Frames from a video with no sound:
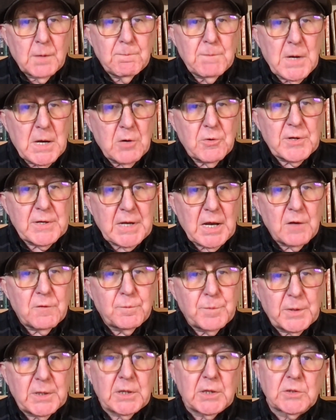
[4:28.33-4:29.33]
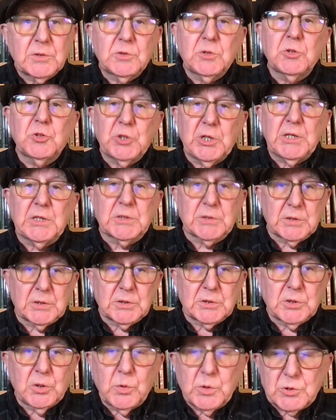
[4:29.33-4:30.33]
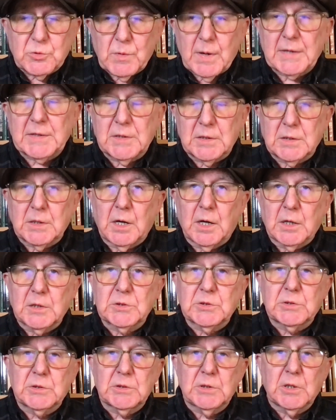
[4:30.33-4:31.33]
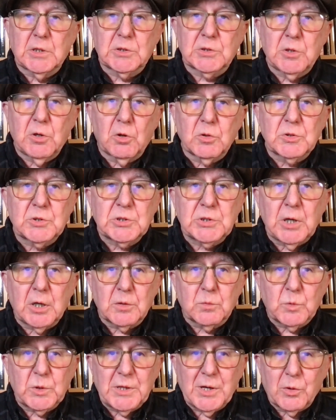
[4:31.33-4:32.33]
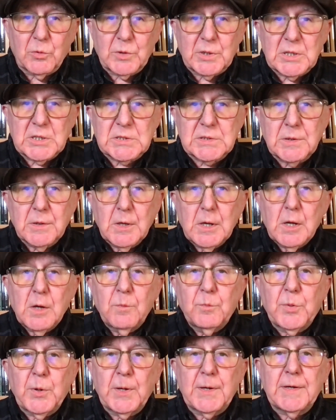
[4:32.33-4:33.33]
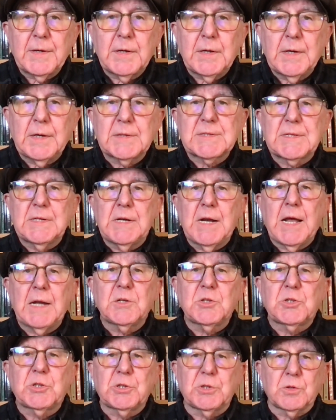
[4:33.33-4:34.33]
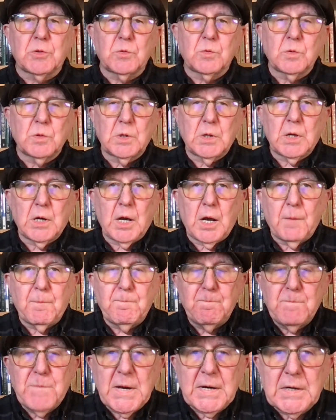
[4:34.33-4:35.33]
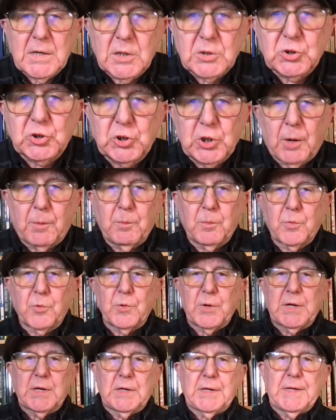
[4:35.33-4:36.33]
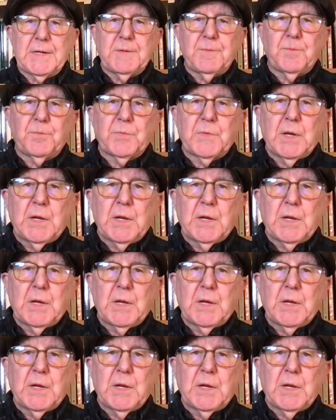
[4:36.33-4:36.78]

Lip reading: Mary gave birth to Jesus, who is recognized as God's son. We know this, but it's led to a bigger jump, really,